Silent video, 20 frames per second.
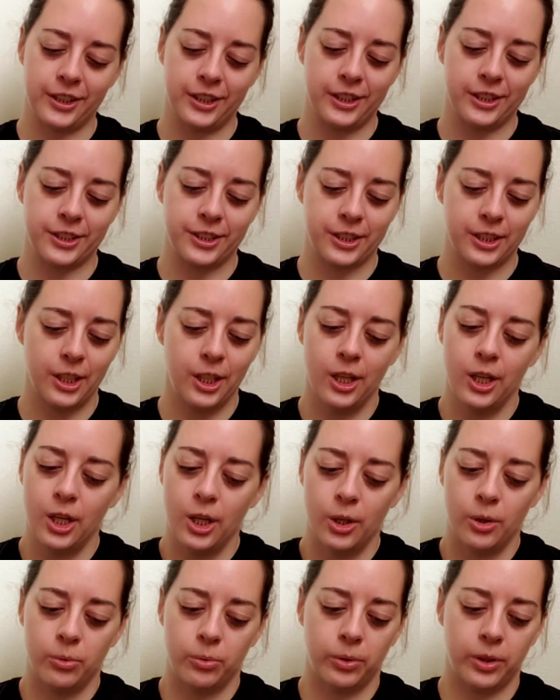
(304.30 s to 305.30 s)
this
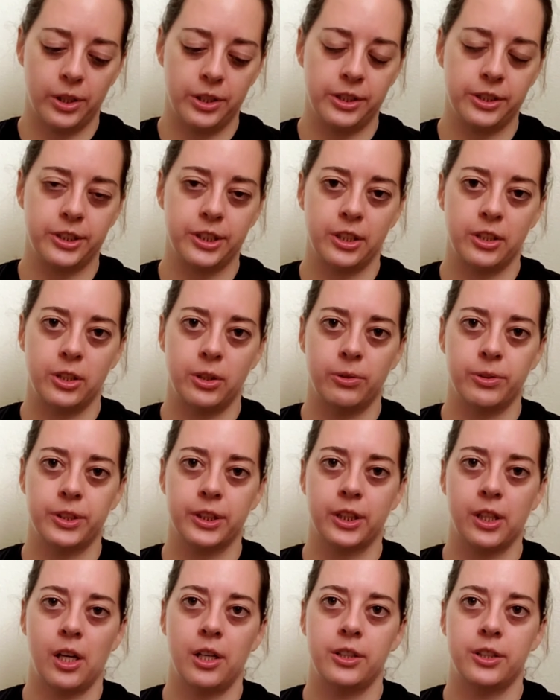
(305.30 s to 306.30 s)
was, there was a
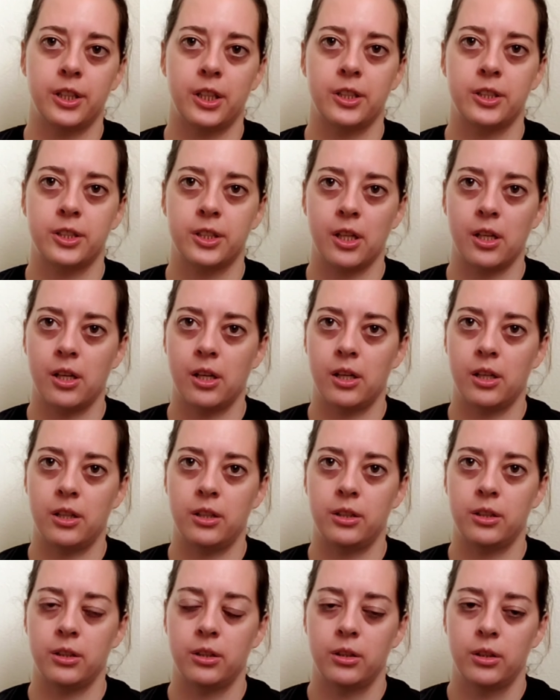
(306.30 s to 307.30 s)
contest
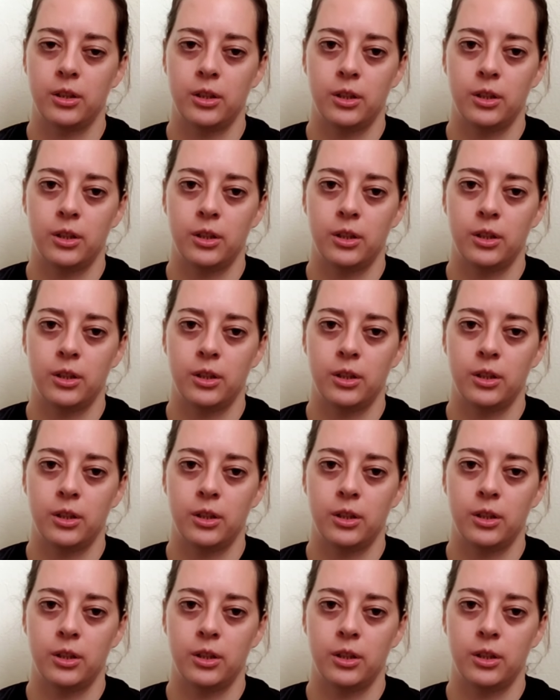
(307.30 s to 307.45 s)
on